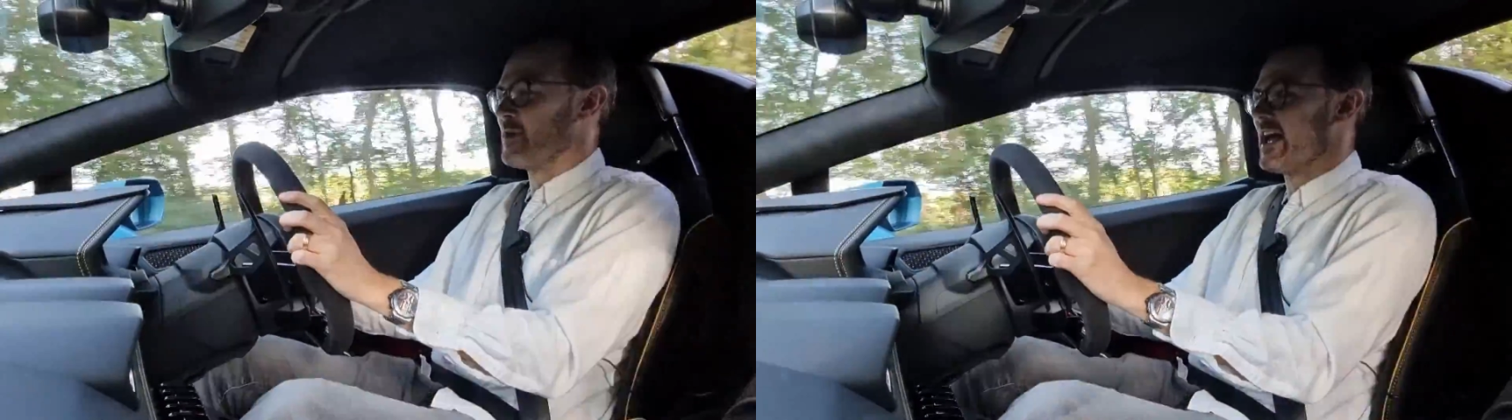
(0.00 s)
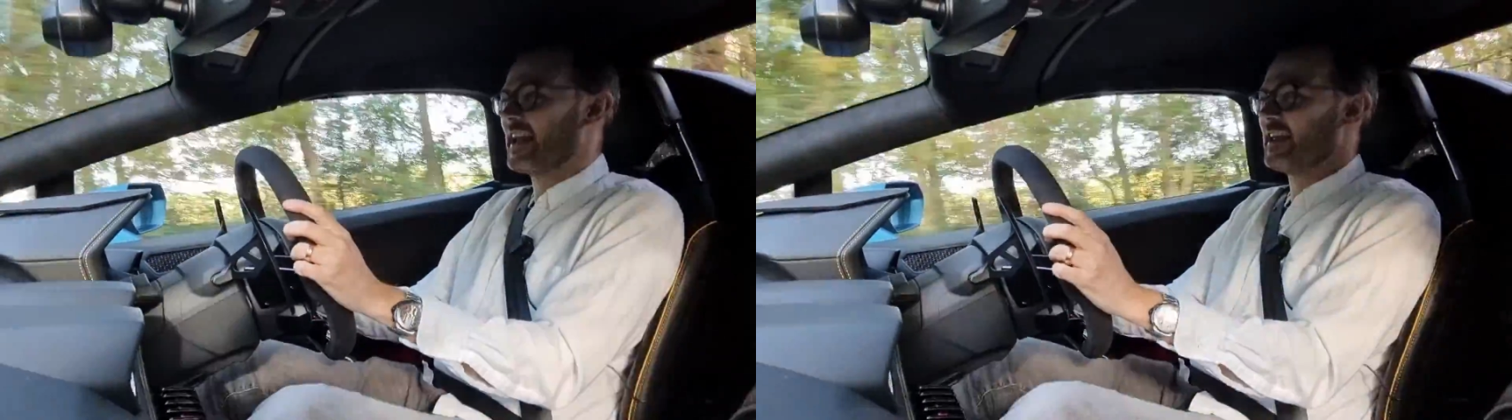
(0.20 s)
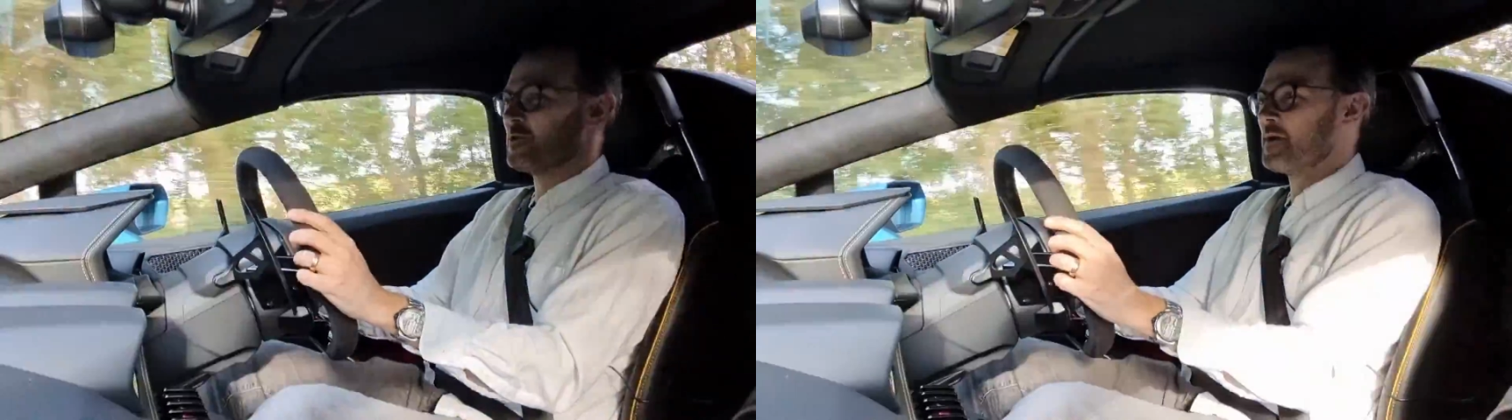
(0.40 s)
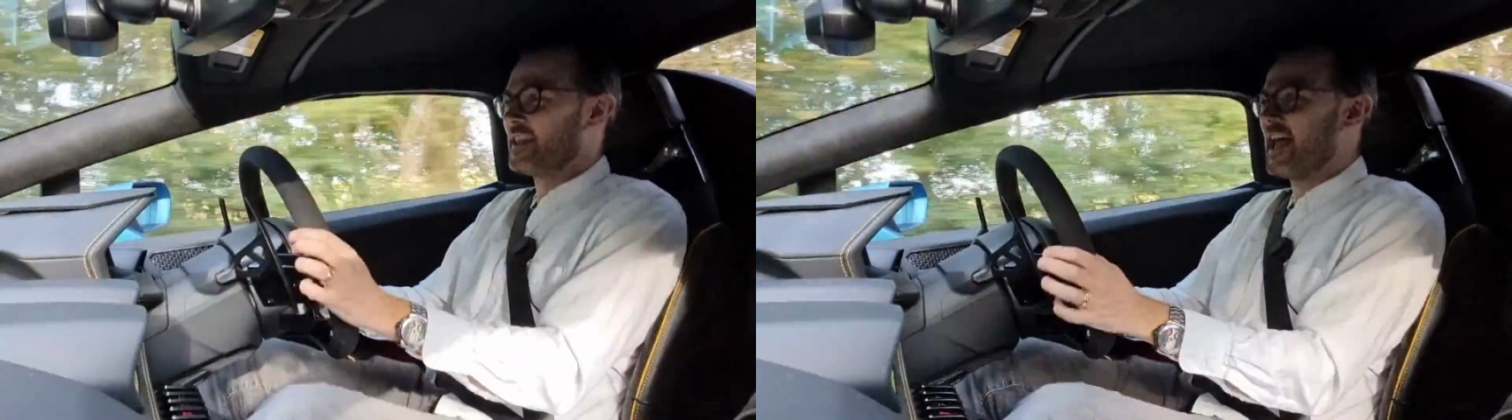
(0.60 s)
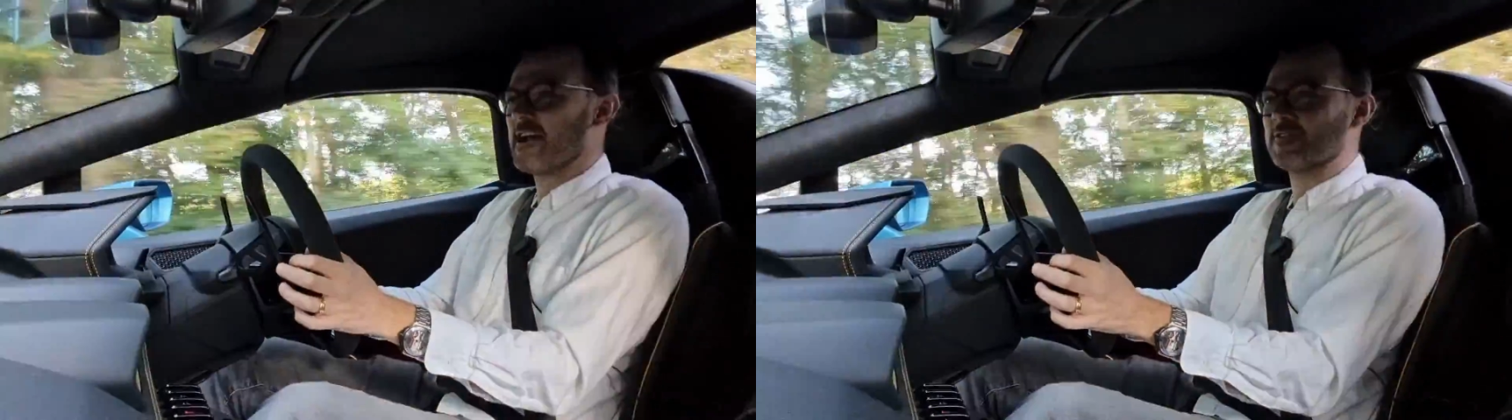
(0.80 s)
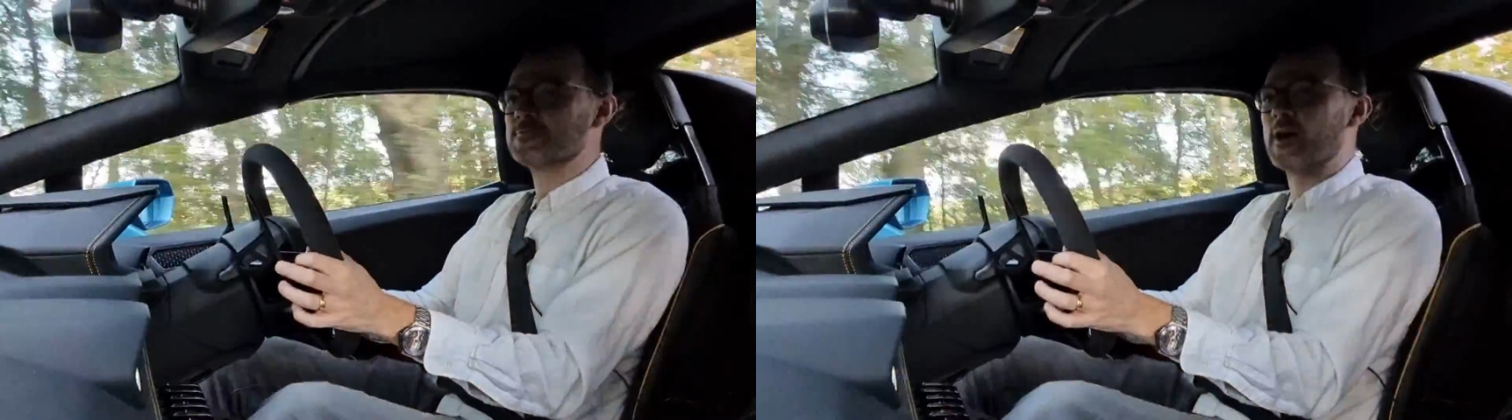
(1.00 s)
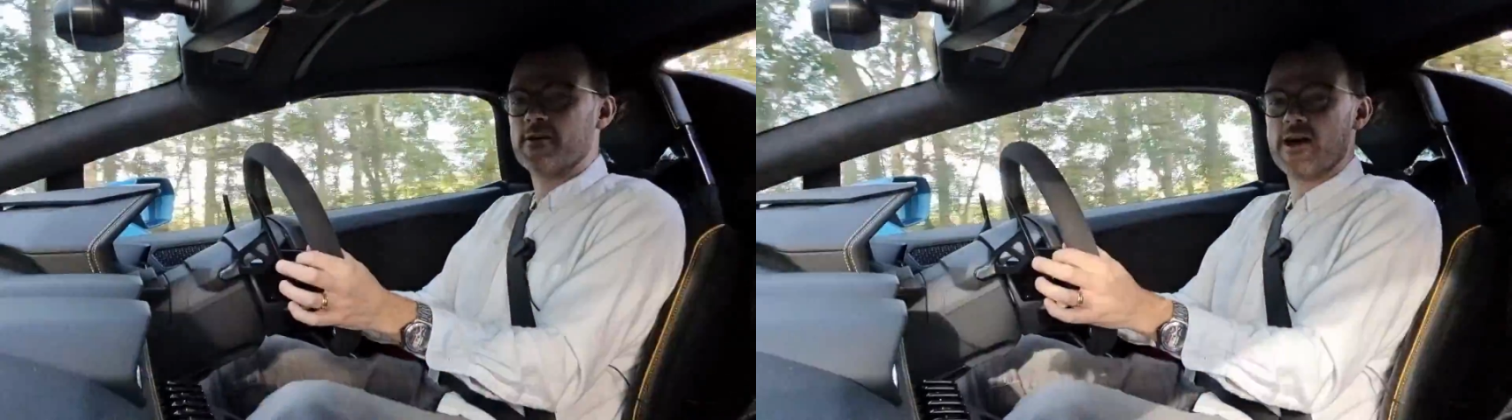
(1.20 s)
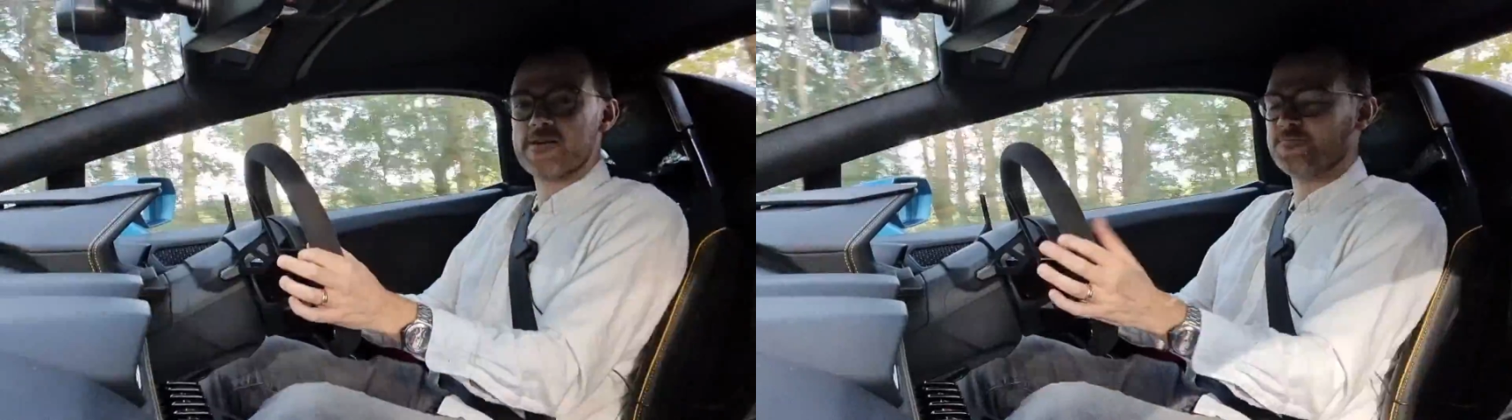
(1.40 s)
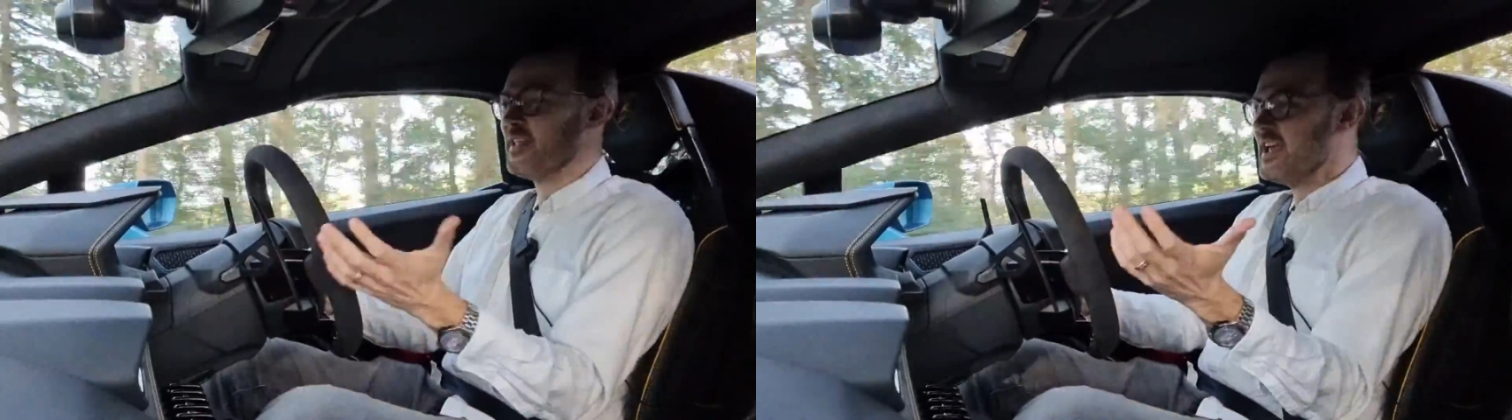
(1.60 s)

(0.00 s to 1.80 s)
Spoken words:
play a little bit there as well.